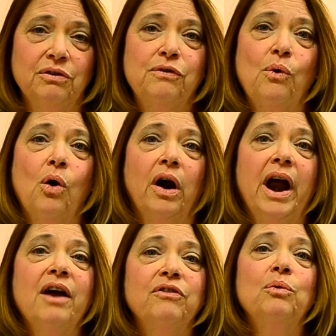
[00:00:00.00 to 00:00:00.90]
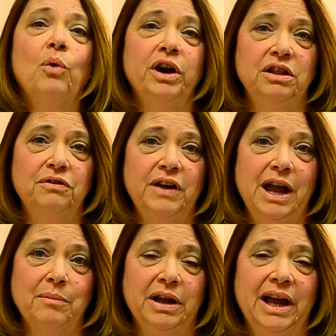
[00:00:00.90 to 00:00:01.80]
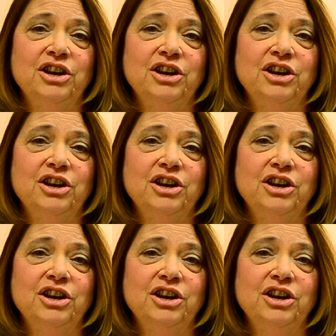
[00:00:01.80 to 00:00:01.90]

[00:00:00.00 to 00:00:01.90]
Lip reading: for everyone in the family,